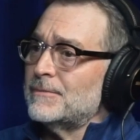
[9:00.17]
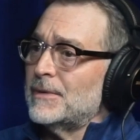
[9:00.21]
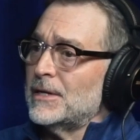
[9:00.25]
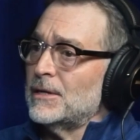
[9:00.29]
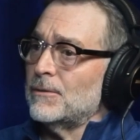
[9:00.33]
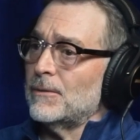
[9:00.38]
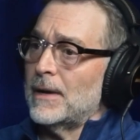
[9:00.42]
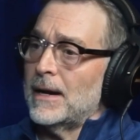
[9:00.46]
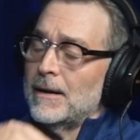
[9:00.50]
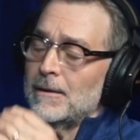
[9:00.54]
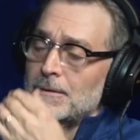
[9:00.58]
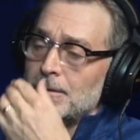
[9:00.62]
been
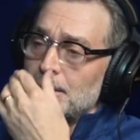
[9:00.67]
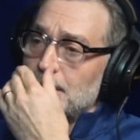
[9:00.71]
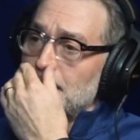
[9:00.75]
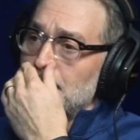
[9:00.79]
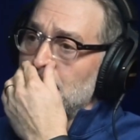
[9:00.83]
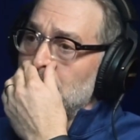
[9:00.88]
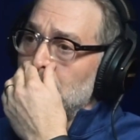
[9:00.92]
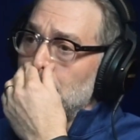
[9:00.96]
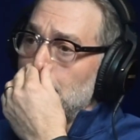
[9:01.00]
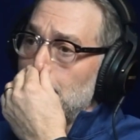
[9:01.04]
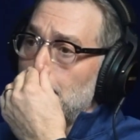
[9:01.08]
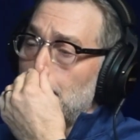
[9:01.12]
around.
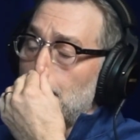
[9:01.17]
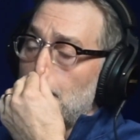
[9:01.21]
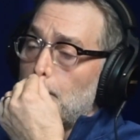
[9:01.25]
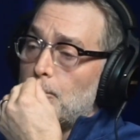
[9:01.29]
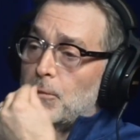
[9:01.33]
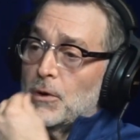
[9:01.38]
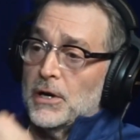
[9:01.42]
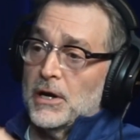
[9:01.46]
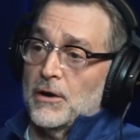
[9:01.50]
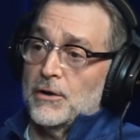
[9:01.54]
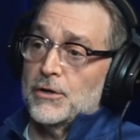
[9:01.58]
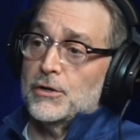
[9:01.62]

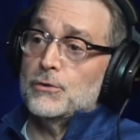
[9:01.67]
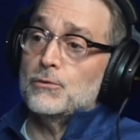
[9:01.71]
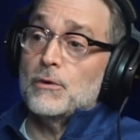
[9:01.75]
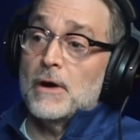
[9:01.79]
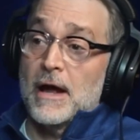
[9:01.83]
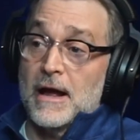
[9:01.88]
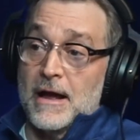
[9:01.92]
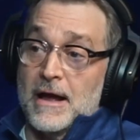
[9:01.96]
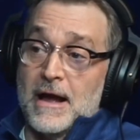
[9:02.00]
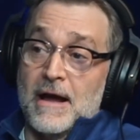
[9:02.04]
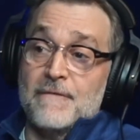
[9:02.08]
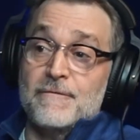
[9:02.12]
But
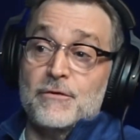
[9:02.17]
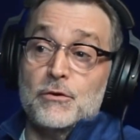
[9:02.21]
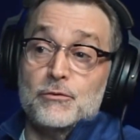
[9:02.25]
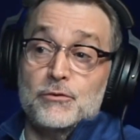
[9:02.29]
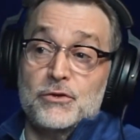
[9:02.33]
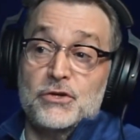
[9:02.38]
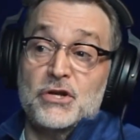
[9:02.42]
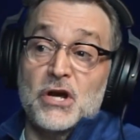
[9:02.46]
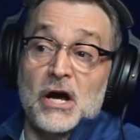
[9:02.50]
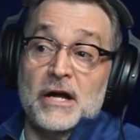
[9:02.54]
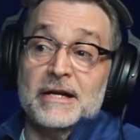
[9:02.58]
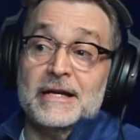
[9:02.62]
have you
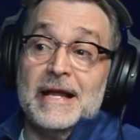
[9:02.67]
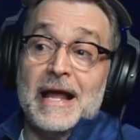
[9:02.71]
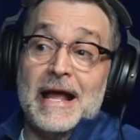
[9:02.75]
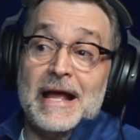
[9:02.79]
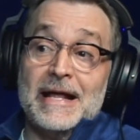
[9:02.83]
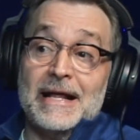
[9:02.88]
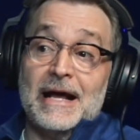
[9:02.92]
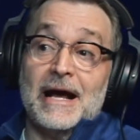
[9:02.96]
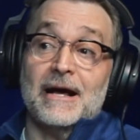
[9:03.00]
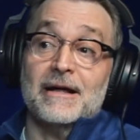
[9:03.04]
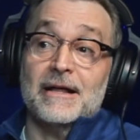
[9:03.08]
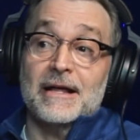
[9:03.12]
done
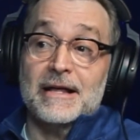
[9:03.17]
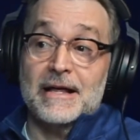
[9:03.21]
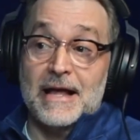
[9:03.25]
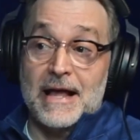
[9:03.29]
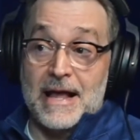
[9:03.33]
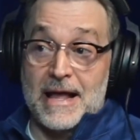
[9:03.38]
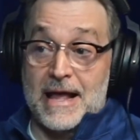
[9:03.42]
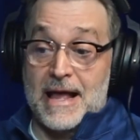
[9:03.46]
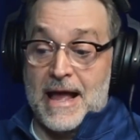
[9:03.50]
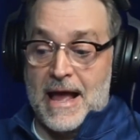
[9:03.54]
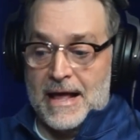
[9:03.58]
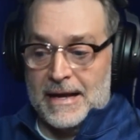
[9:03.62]

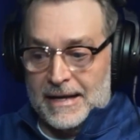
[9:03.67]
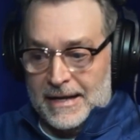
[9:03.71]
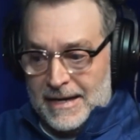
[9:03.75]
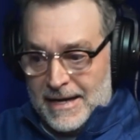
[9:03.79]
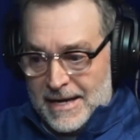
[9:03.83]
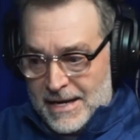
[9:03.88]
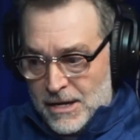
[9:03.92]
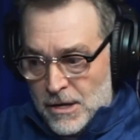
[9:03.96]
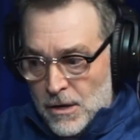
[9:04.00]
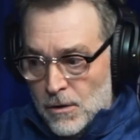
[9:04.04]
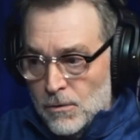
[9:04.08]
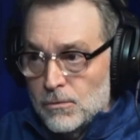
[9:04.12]
had
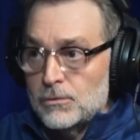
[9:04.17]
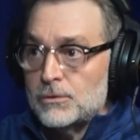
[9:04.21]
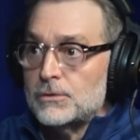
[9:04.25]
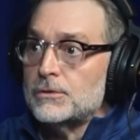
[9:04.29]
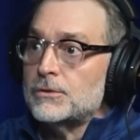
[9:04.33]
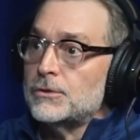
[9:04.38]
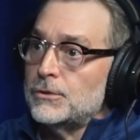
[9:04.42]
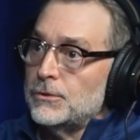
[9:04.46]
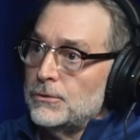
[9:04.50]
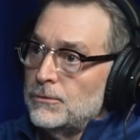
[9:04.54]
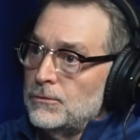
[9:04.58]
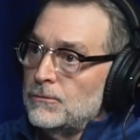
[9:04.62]
any go
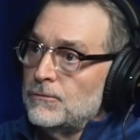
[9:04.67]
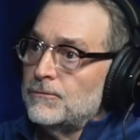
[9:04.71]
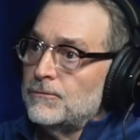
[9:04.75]
to